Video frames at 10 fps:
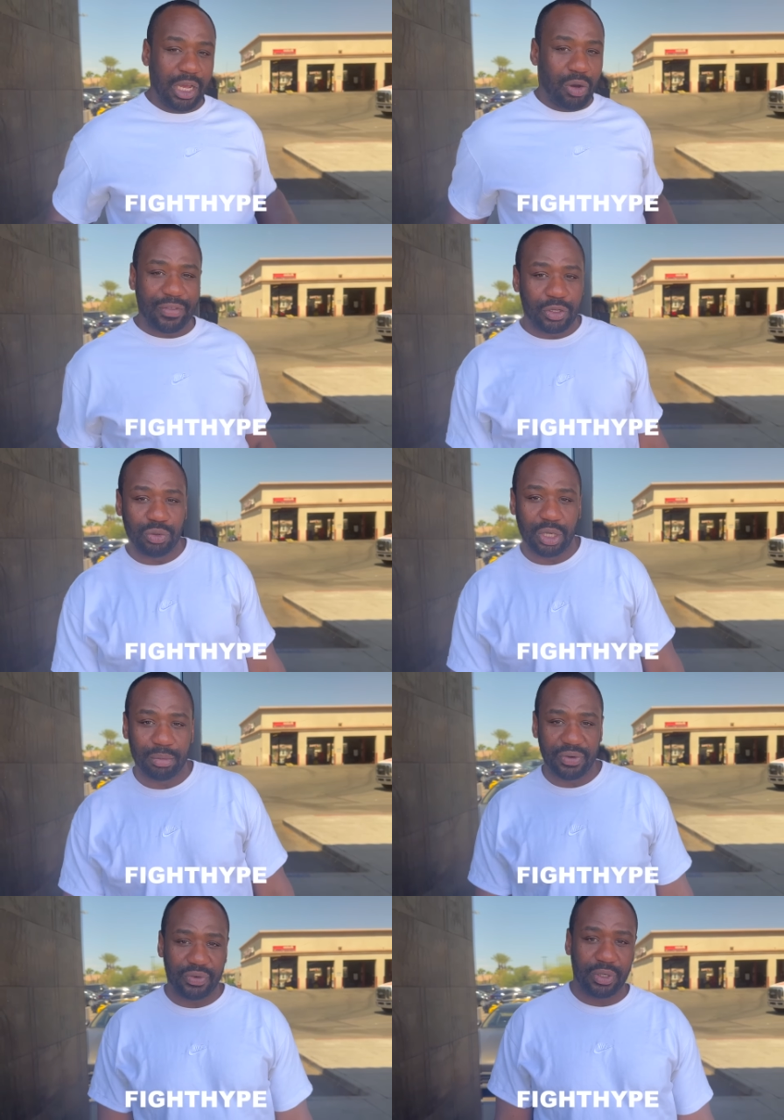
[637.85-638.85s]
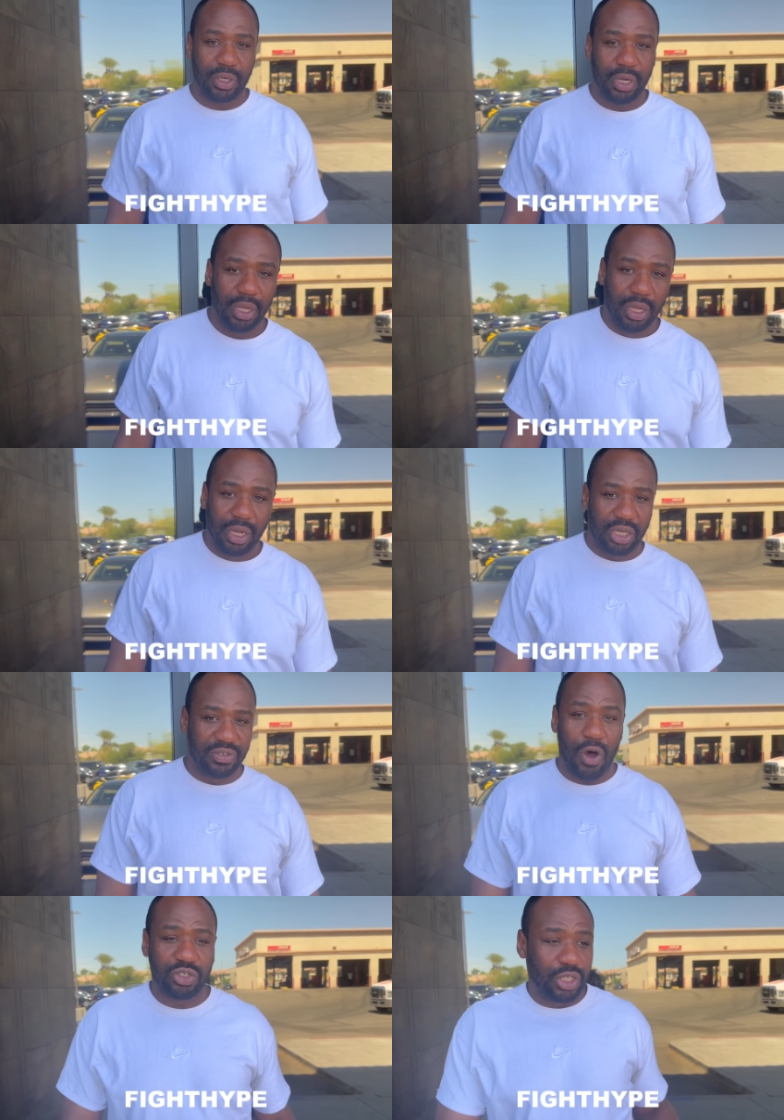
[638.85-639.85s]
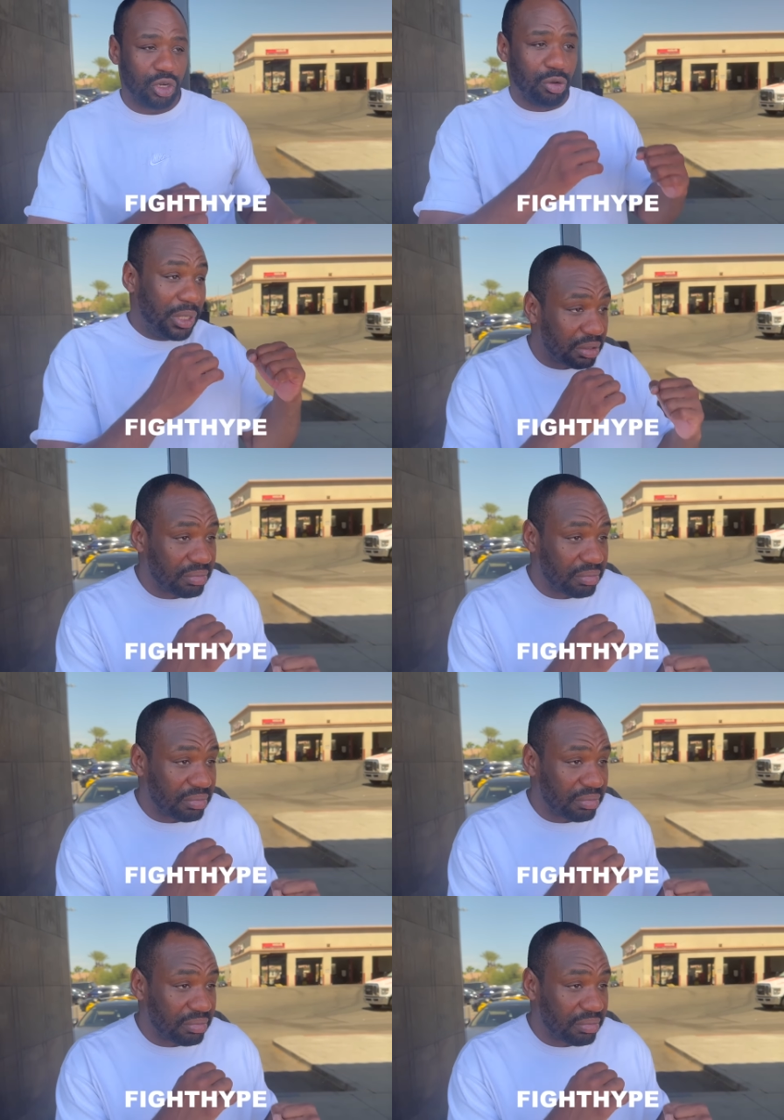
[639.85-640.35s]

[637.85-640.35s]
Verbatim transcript: going to have to do something different. Because Gvozdyk going to be